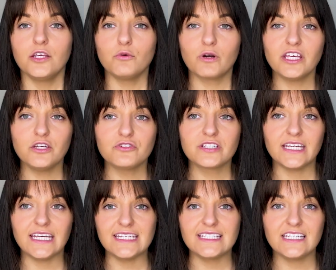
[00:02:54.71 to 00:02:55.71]
You want to use an
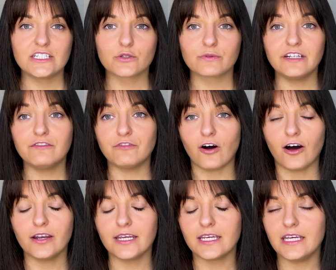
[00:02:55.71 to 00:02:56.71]
easy to read
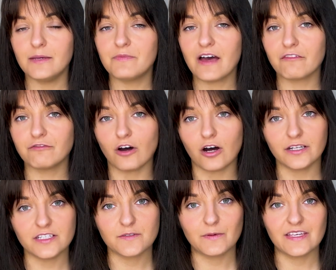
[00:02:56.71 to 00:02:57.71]
font and keep that font
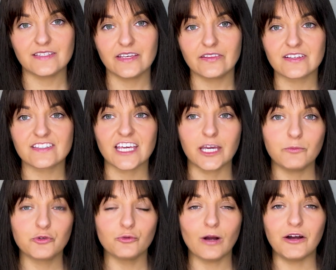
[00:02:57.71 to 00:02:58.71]
and spacing the same
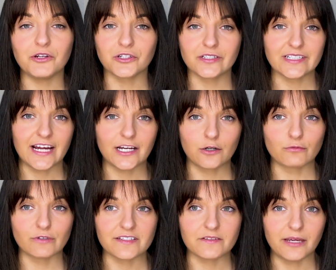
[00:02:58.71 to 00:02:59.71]
throughout your entire
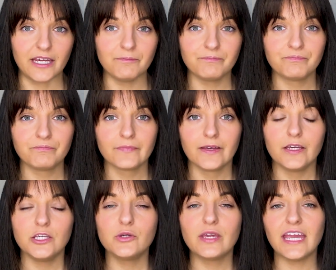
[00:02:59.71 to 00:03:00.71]
resume.
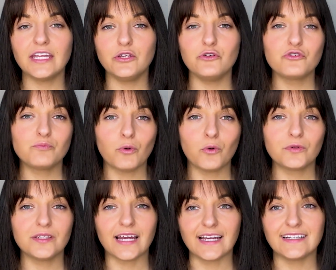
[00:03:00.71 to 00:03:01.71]
You can use bold
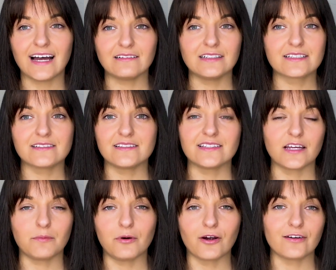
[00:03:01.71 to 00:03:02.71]
and italics to set
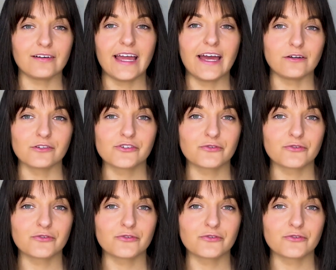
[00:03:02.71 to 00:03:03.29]
apart headers,